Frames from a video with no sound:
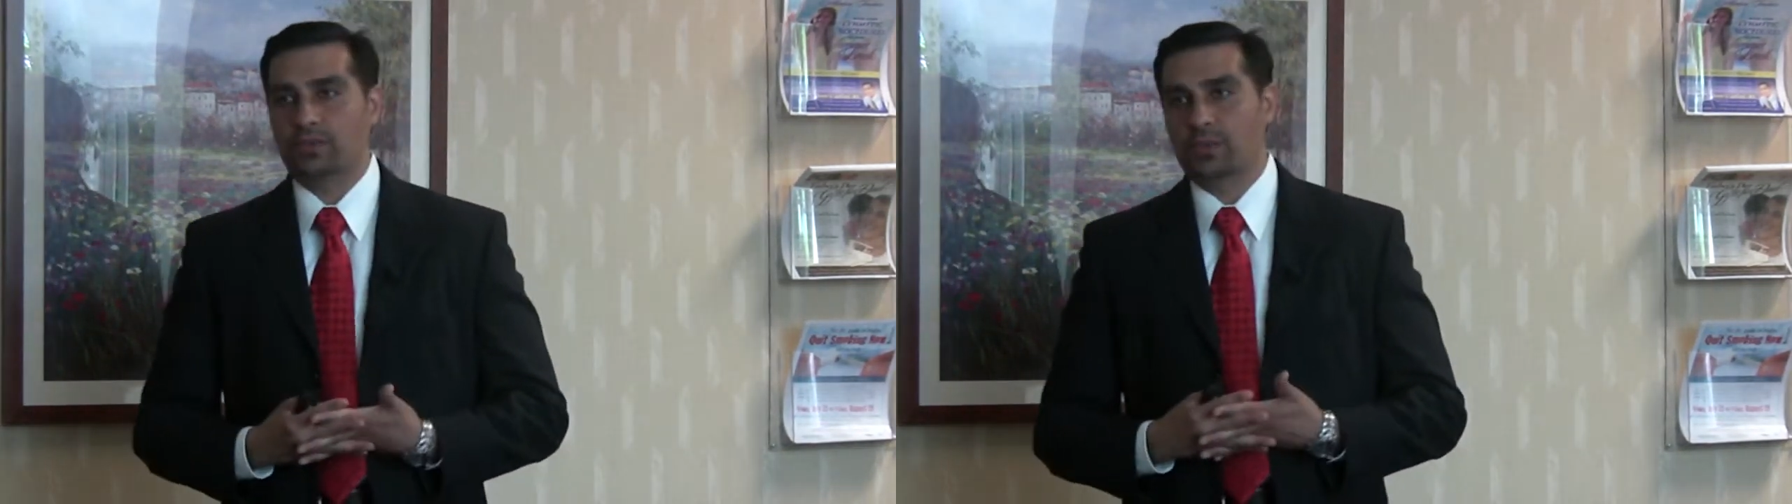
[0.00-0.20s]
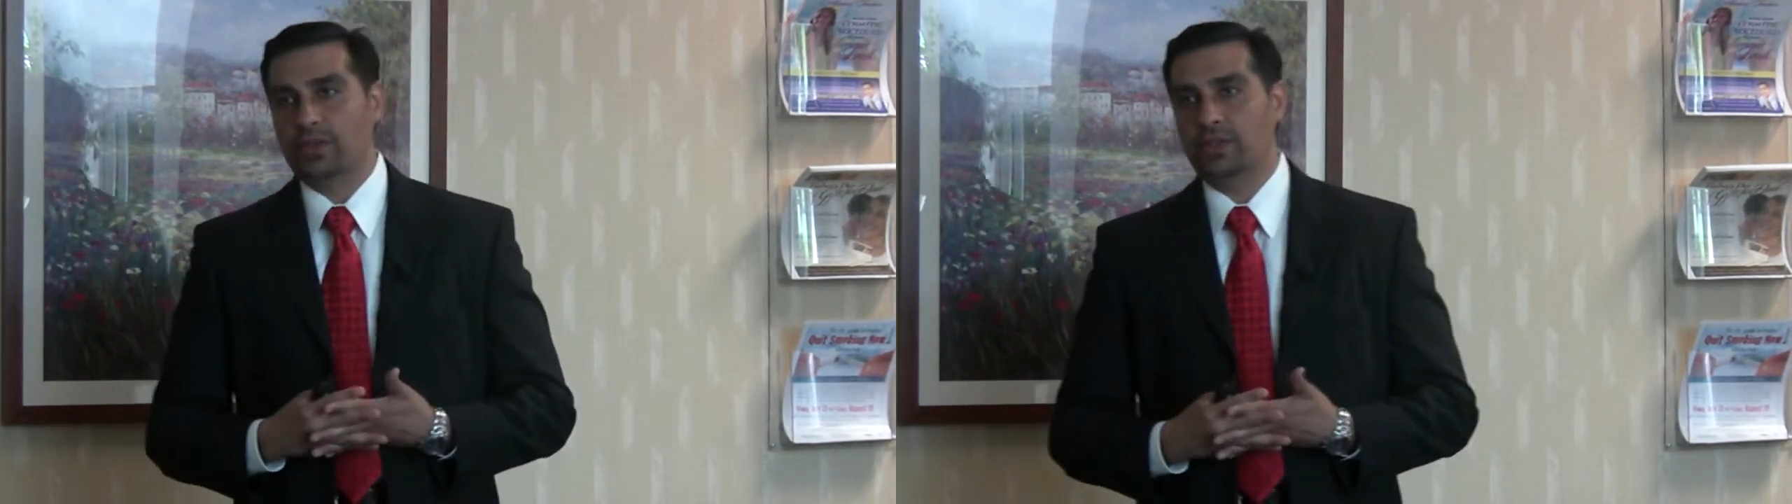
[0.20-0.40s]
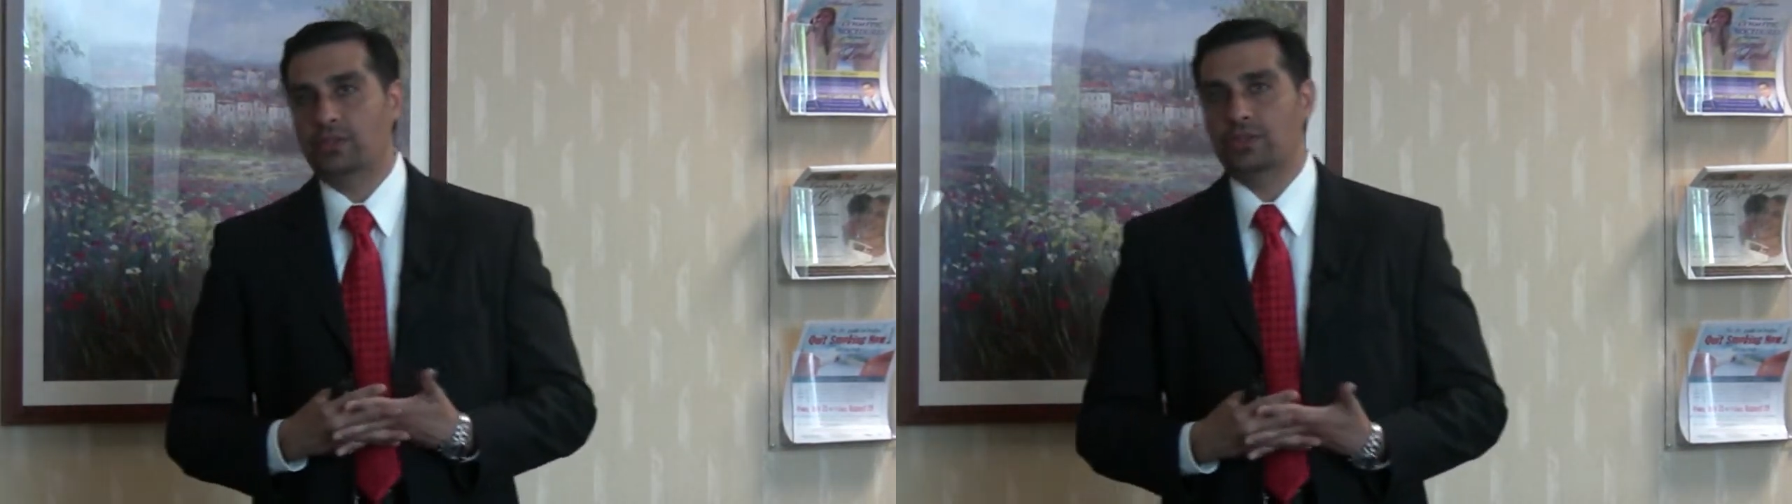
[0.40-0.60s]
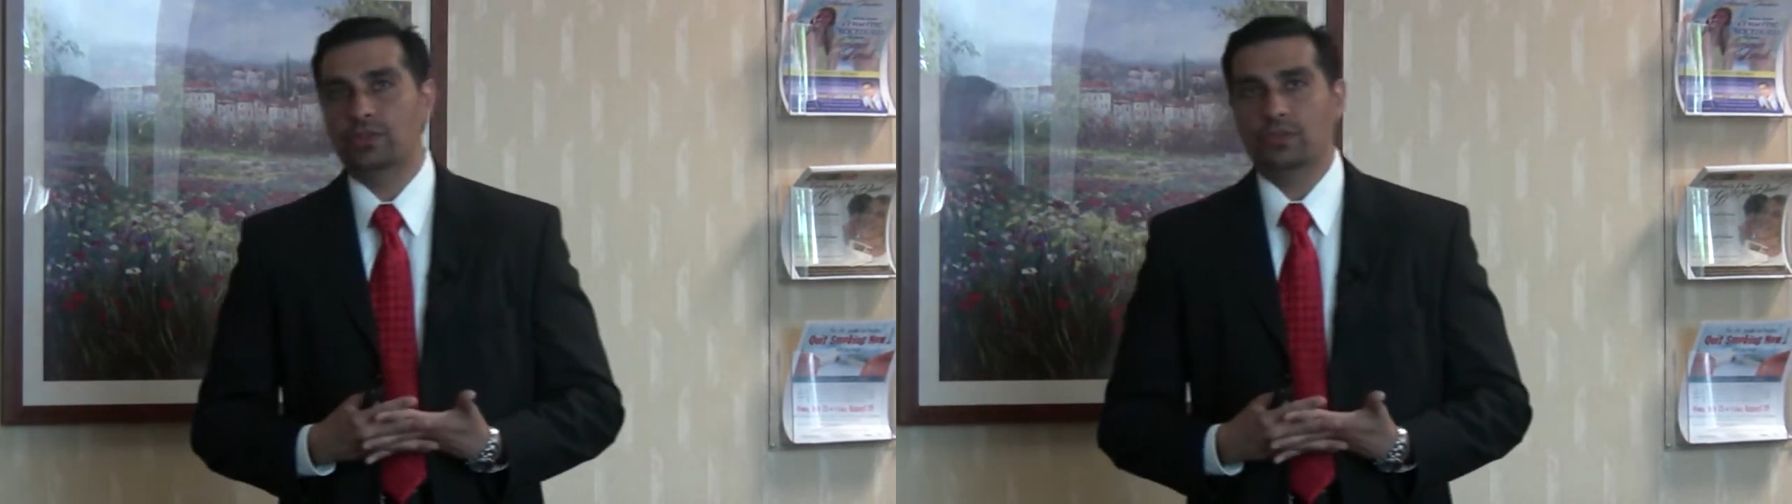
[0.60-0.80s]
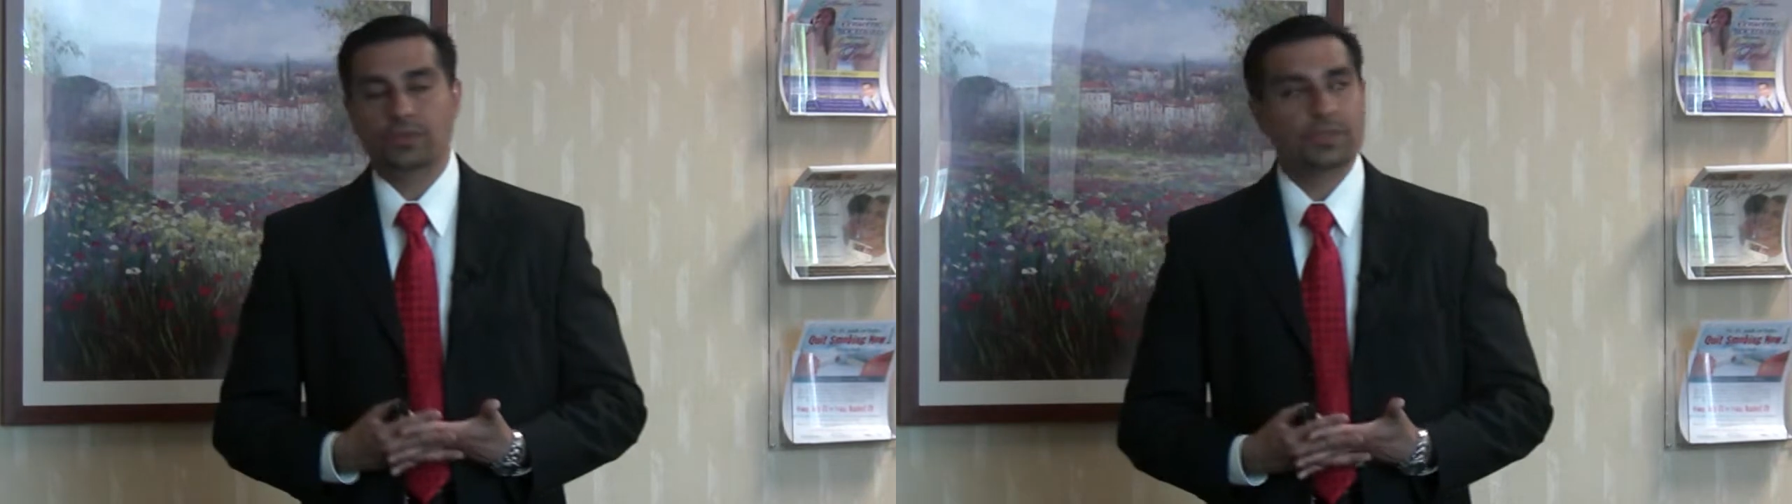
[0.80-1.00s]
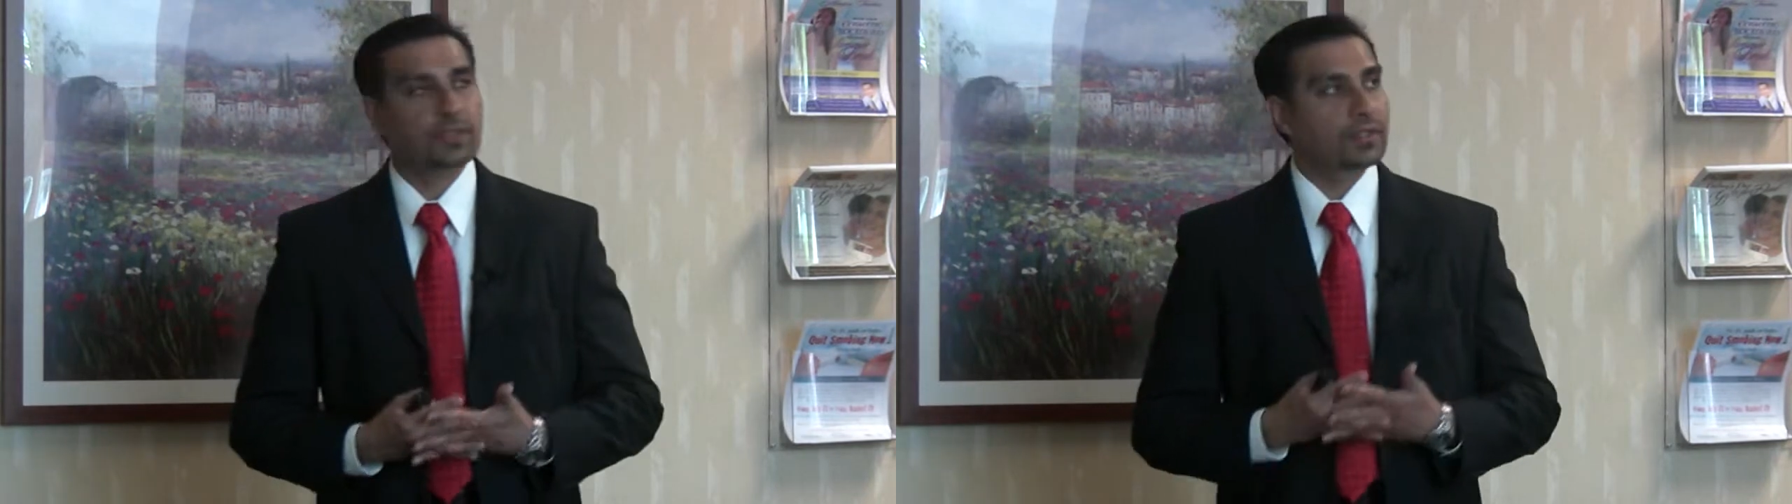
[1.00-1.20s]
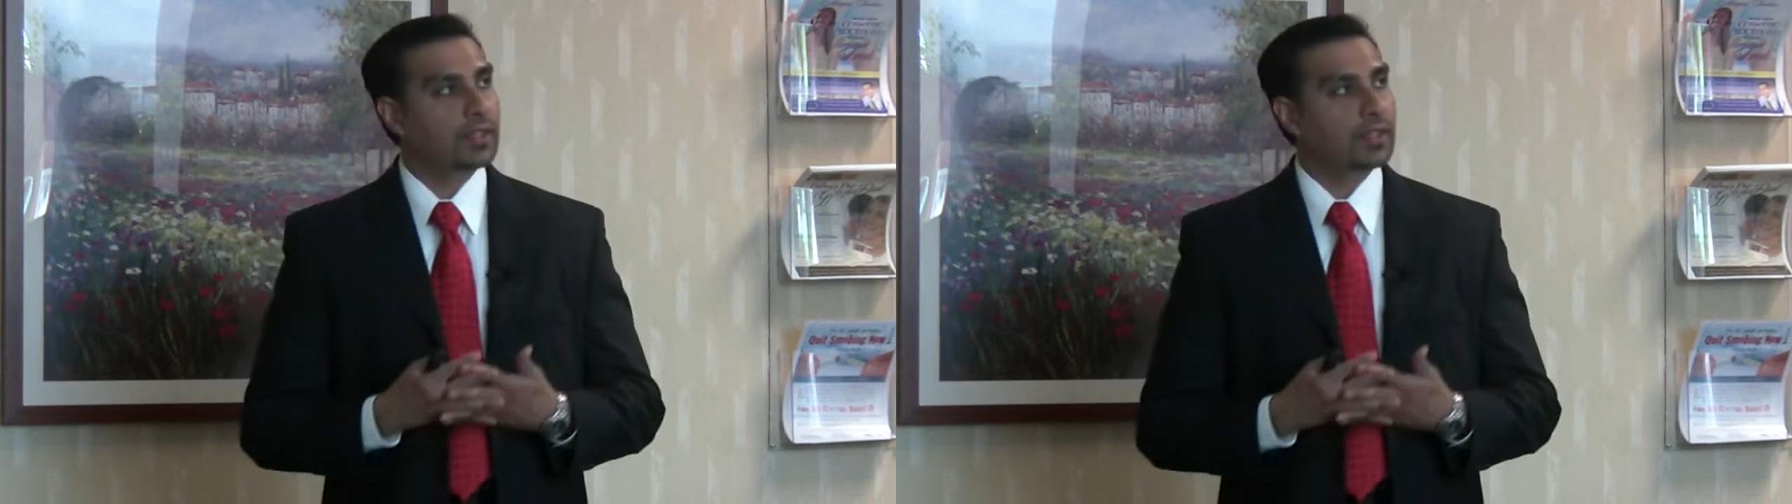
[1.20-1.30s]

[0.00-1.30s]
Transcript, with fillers: of what you choose